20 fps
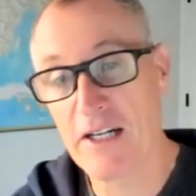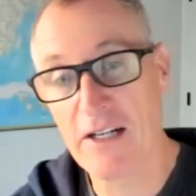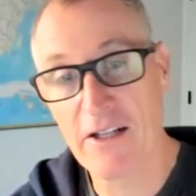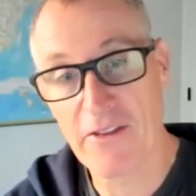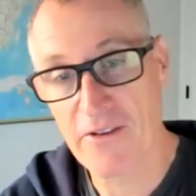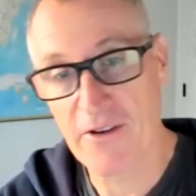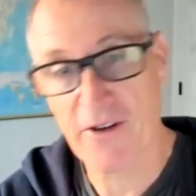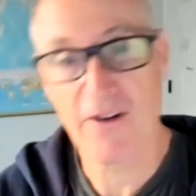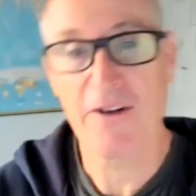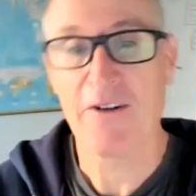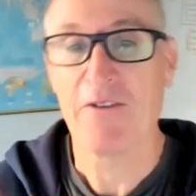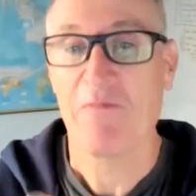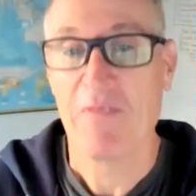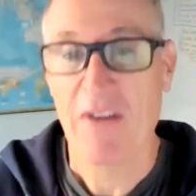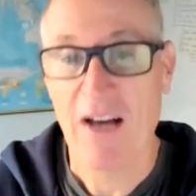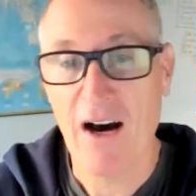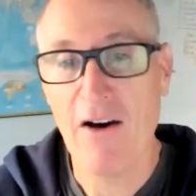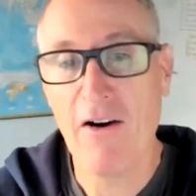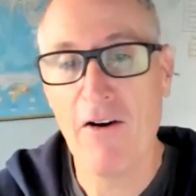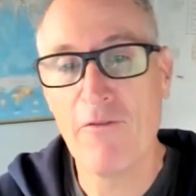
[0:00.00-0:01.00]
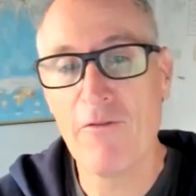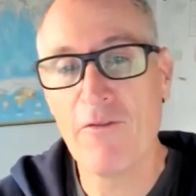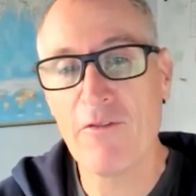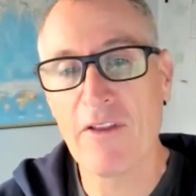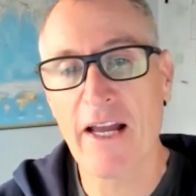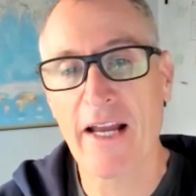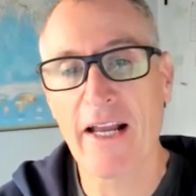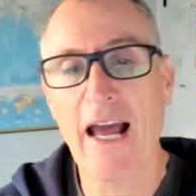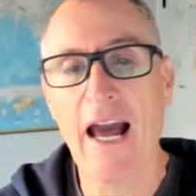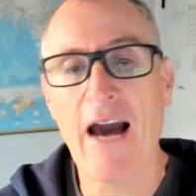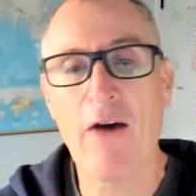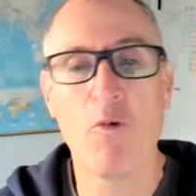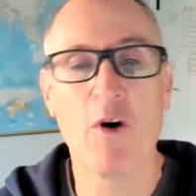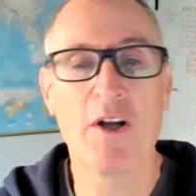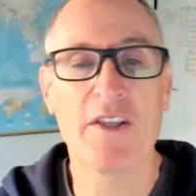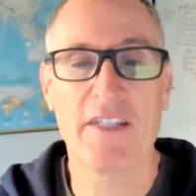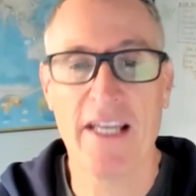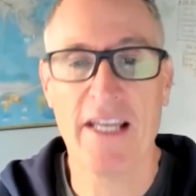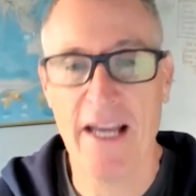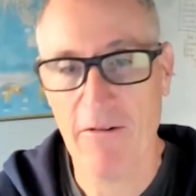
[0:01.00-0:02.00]
and a third of like
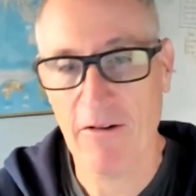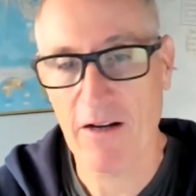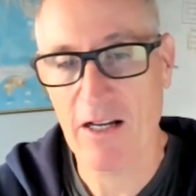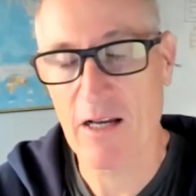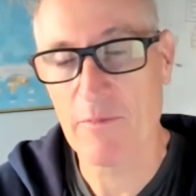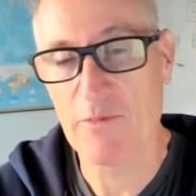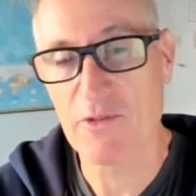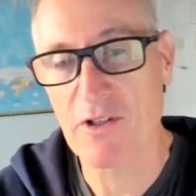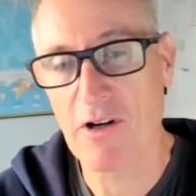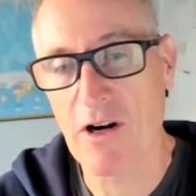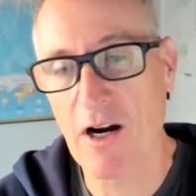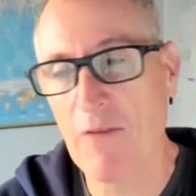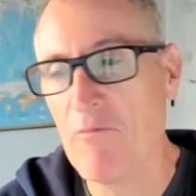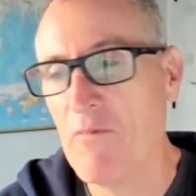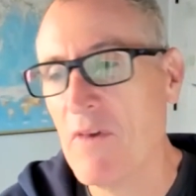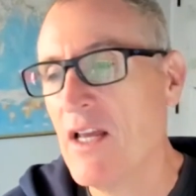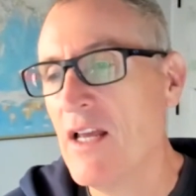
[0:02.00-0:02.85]
what the outcomes are.